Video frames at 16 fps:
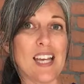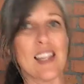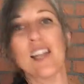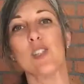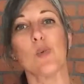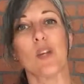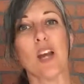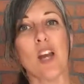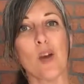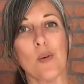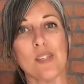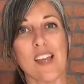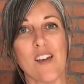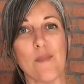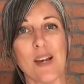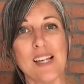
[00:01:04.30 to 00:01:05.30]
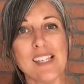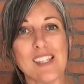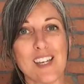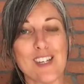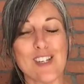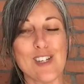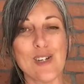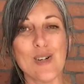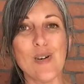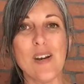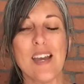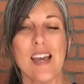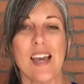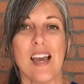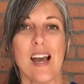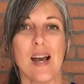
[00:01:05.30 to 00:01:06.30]
at, that's what I always have my son do.
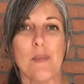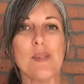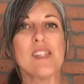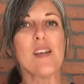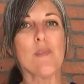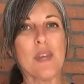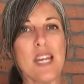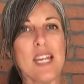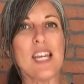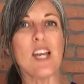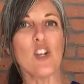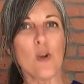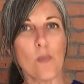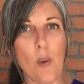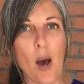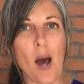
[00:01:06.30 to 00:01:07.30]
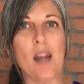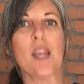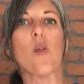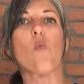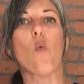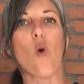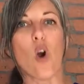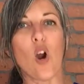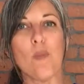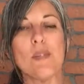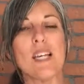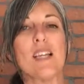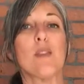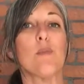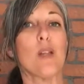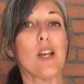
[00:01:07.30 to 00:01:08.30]
Um, something to get your body warm,
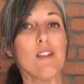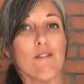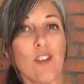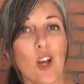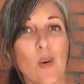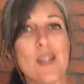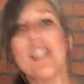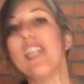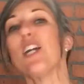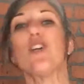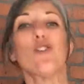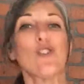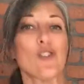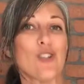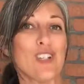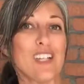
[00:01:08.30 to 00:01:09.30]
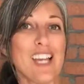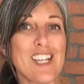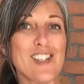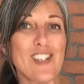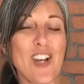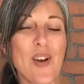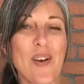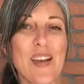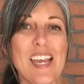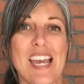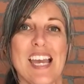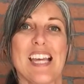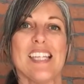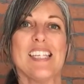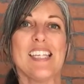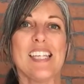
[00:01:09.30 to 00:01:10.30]
to get the blood flowing, to get your circulation going,
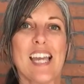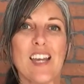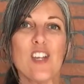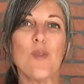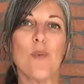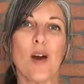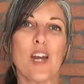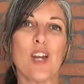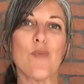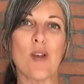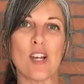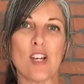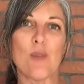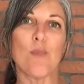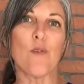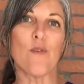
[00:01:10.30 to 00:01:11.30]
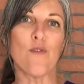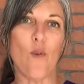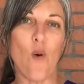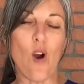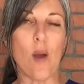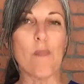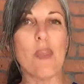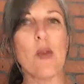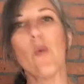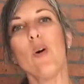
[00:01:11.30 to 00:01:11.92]
to get your body ready to perform.